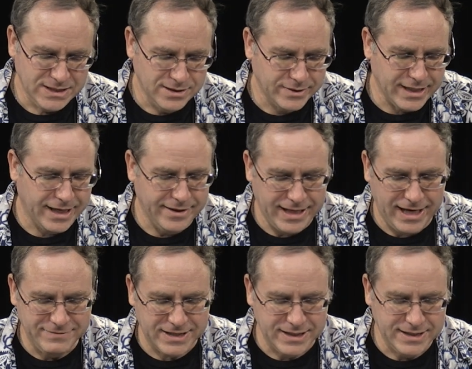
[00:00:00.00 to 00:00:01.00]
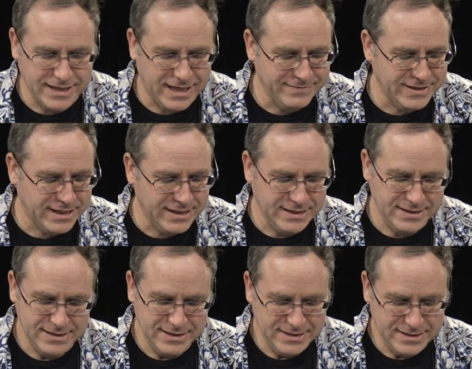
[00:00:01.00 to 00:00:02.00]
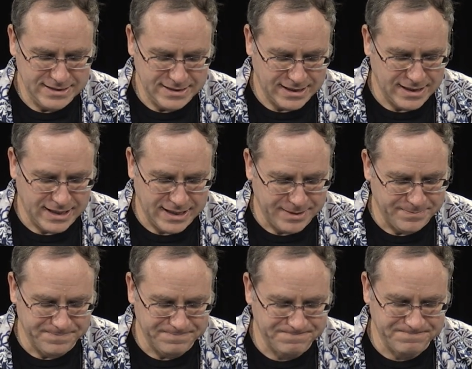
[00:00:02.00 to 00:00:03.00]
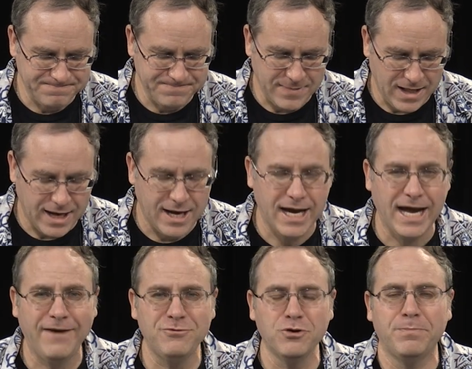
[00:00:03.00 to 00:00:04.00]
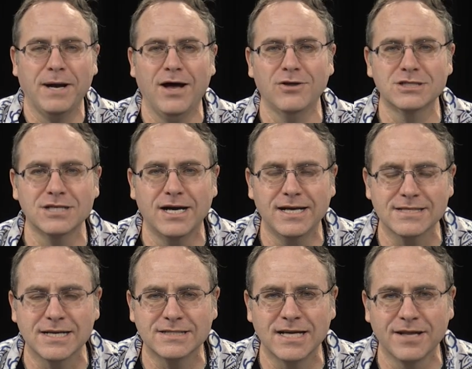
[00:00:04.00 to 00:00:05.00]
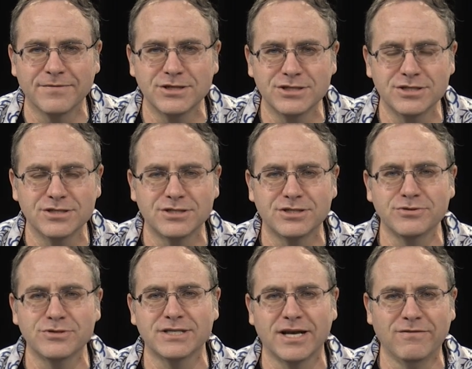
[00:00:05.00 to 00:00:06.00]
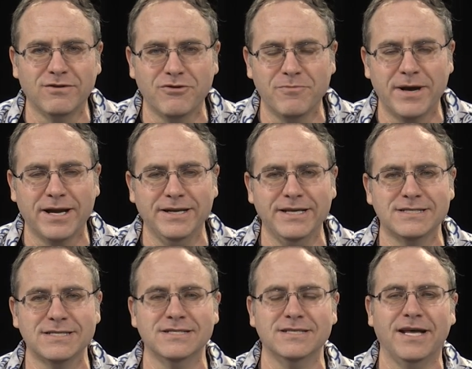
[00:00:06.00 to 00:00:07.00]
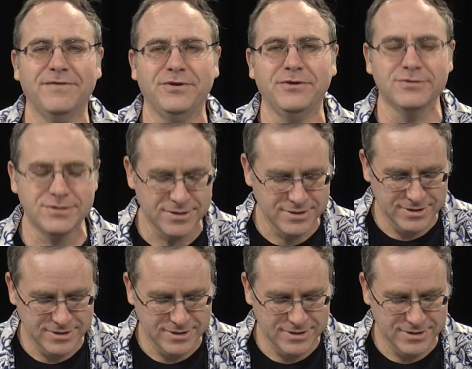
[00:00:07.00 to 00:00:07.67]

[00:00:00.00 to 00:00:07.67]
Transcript: Okay, that I've done. I have to apologize on television to several of my nieces and nephews